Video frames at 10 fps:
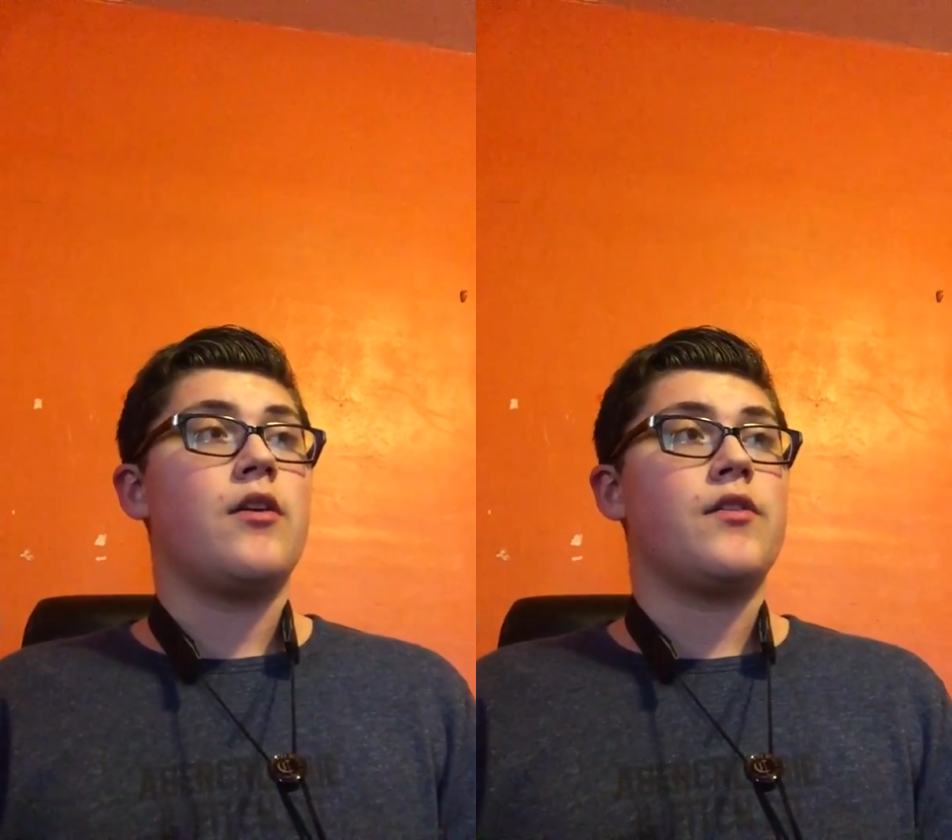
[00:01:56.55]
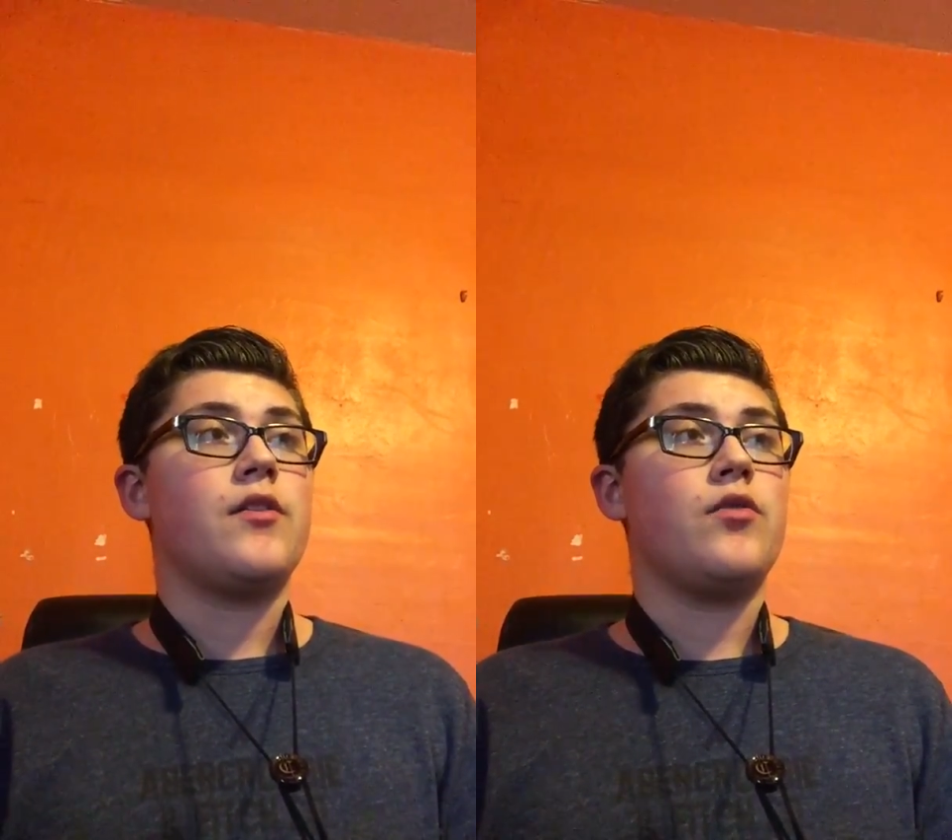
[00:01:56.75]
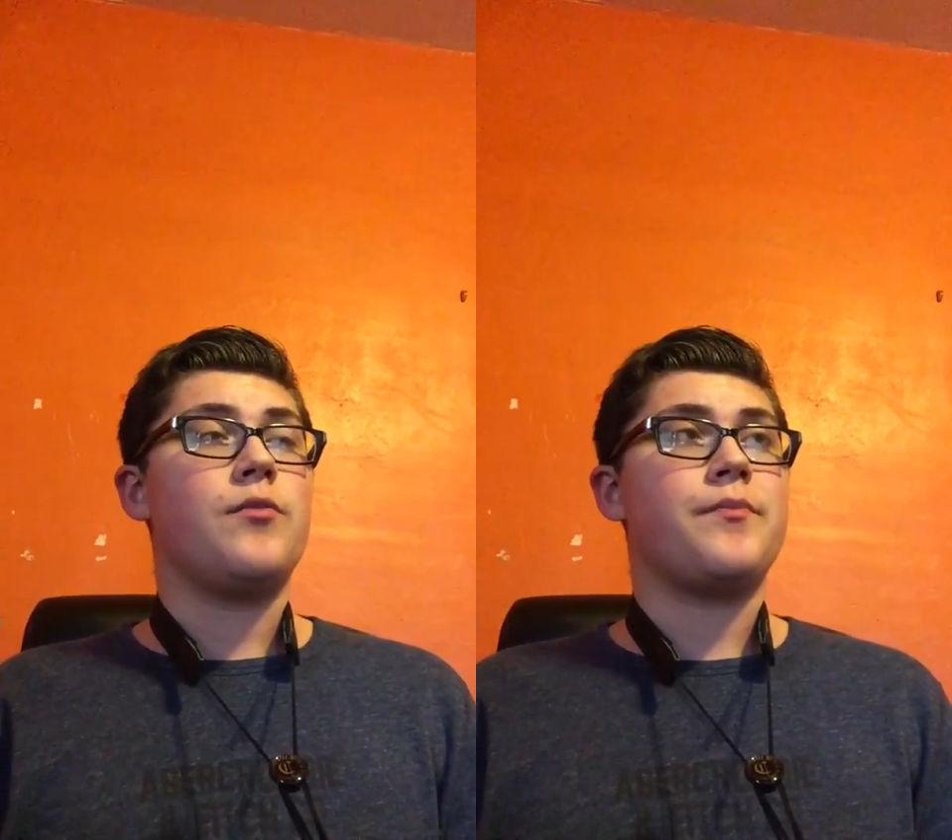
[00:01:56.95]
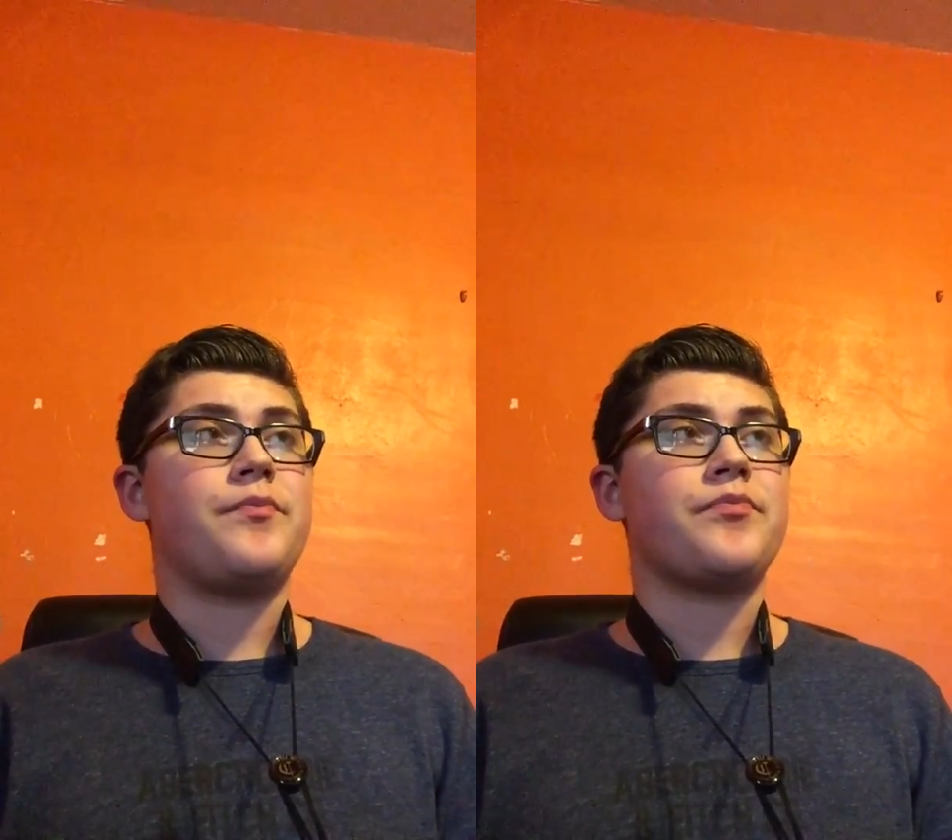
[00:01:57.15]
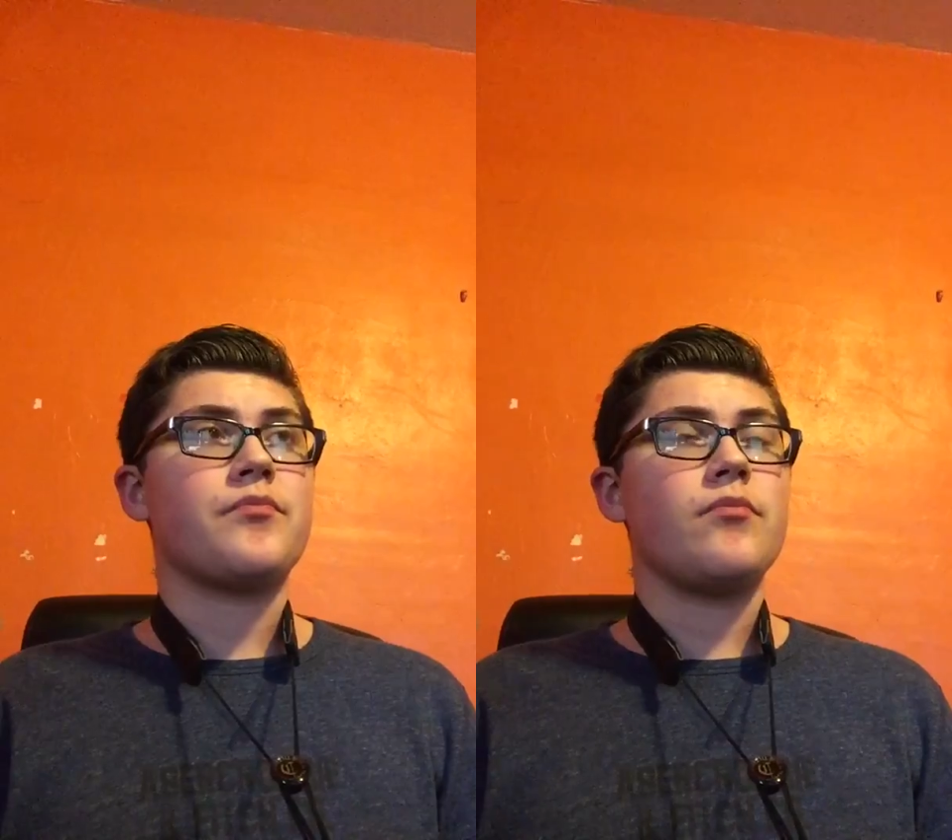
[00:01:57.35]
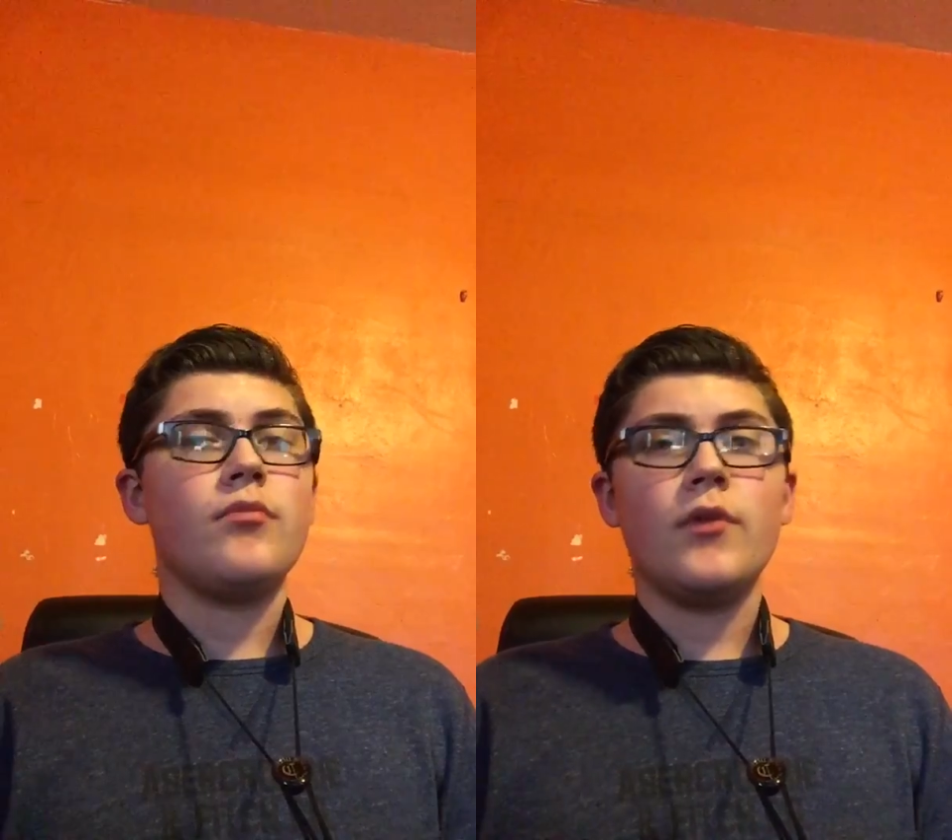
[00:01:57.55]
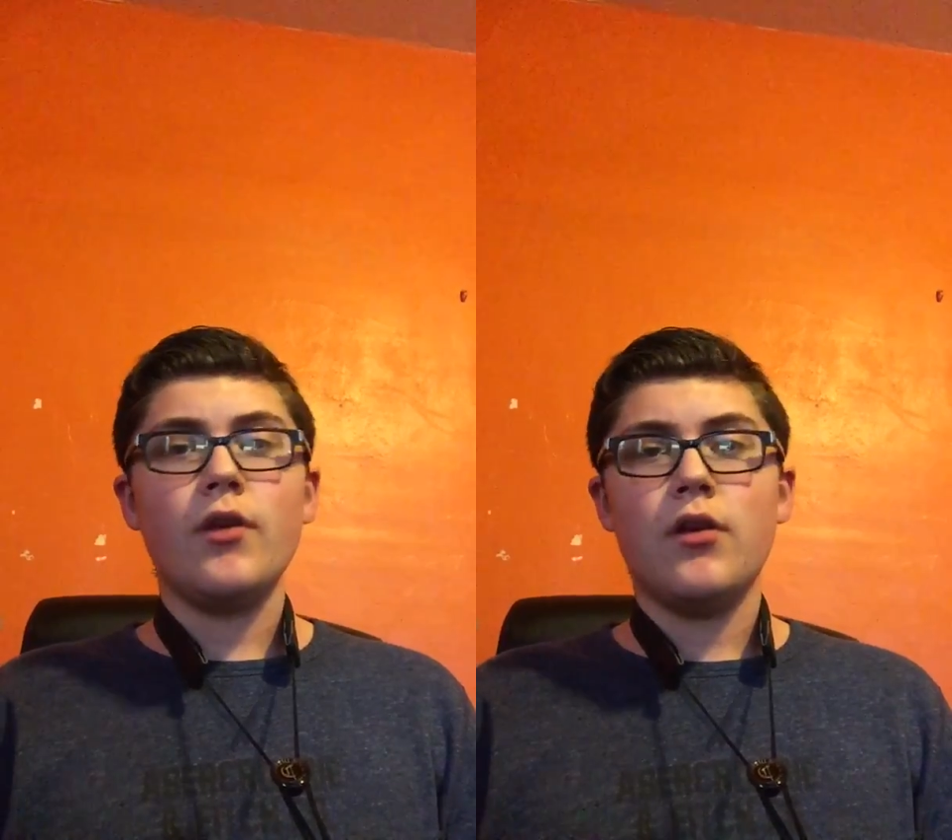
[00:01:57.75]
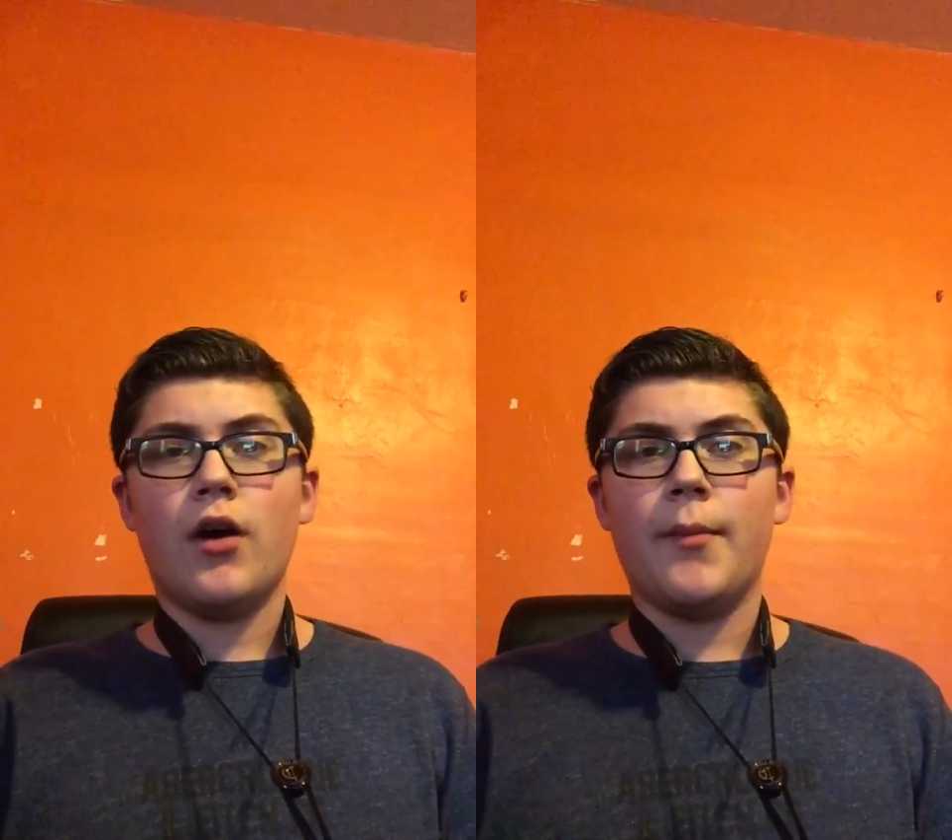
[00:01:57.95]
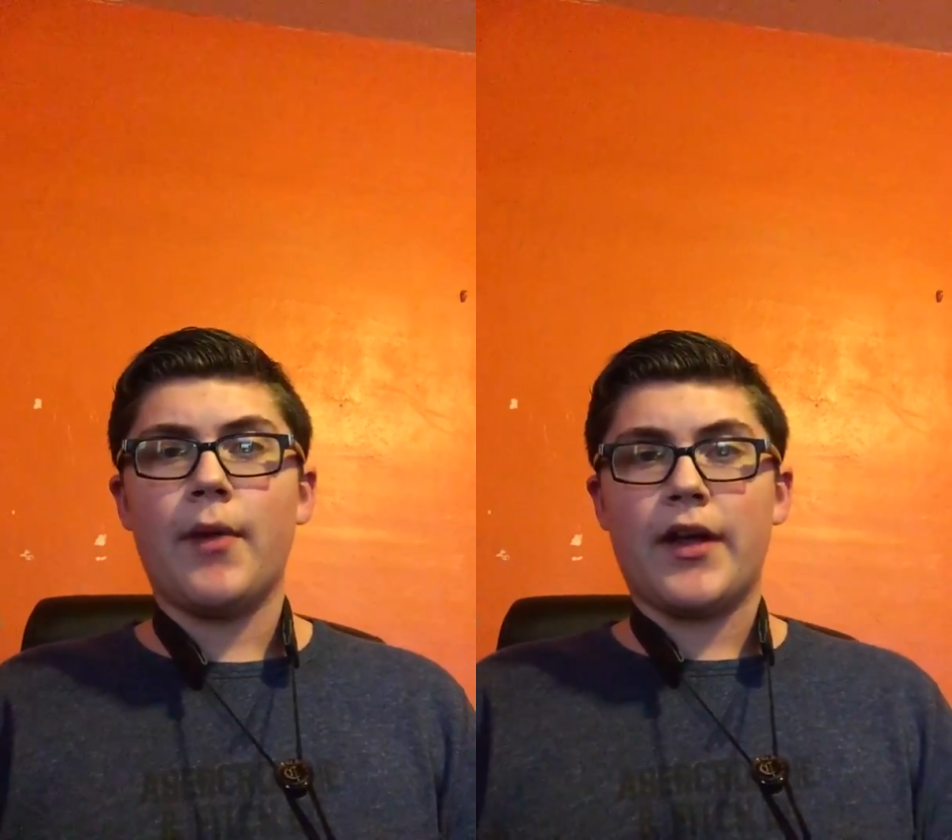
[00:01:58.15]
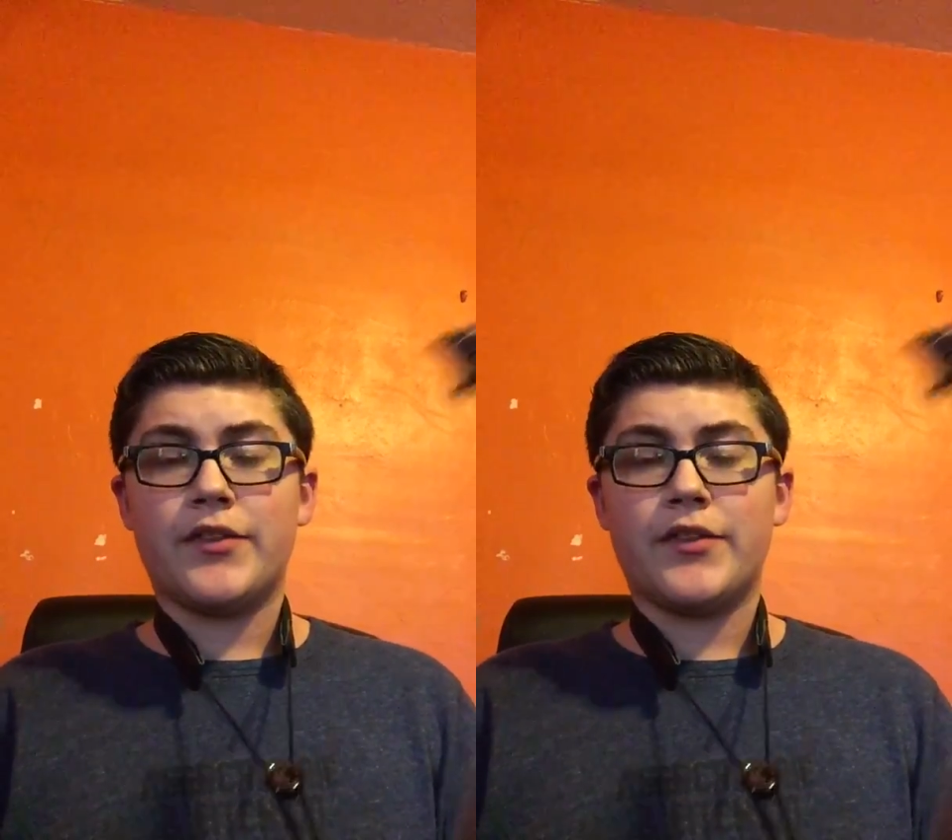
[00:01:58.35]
So, I